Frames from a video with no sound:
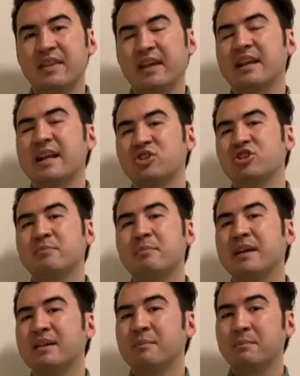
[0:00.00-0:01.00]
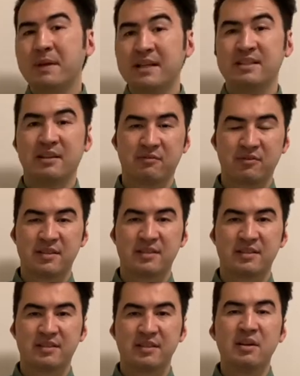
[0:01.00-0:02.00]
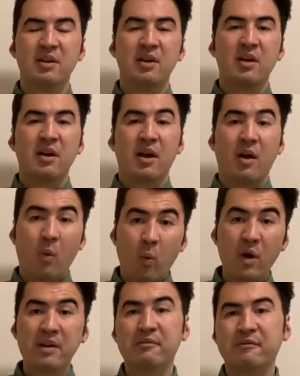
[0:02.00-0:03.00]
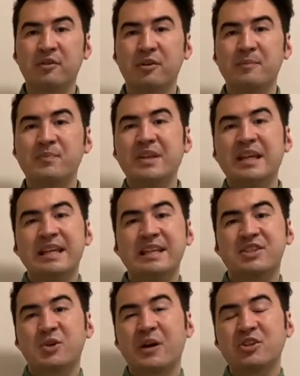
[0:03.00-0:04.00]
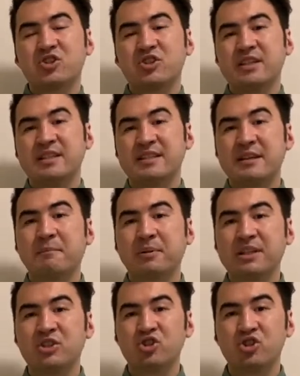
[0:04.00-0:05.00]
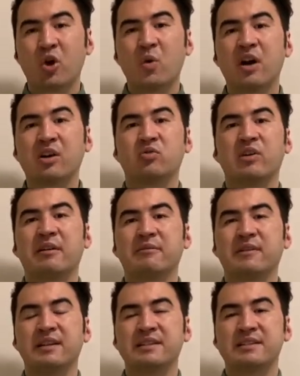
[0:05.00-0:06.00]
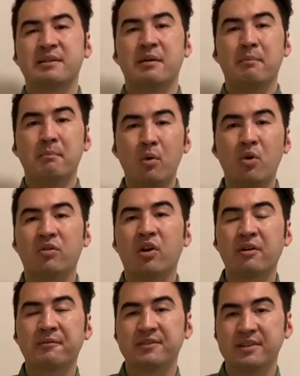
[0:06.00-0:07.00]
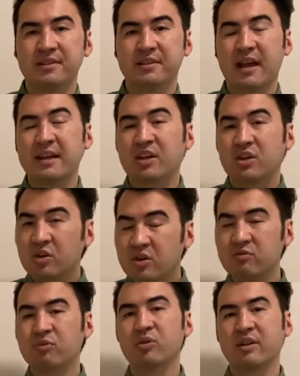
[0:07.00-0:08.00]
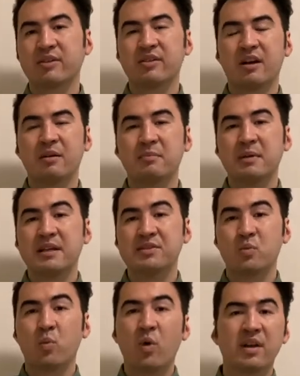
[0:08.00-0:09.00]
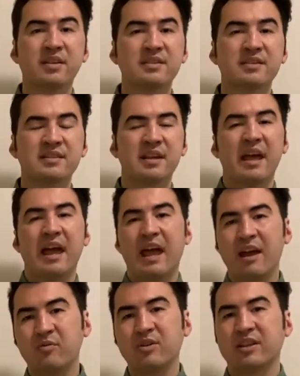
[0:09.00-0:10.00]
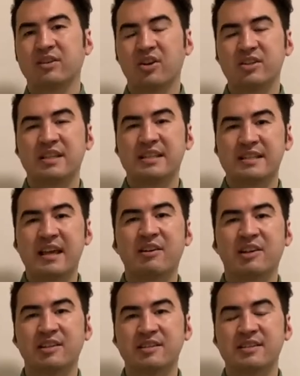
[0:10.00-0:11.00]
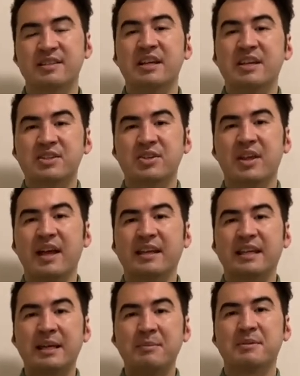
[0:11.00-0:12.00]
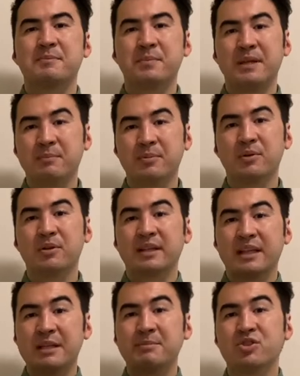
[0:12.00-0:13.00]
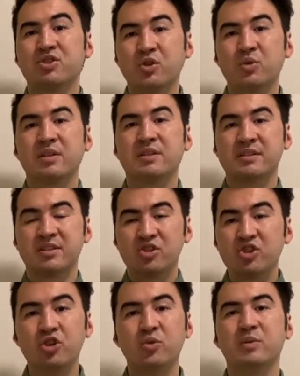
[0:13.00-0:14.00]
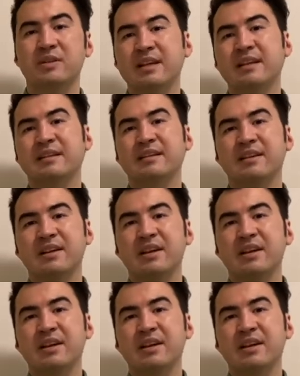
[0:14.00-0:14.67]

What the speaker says: that can actually make a big difference. One of them is to actually simply show our graphics more often. And a good rule of thumb is once every 30 seconds. So that keeps students tuned in.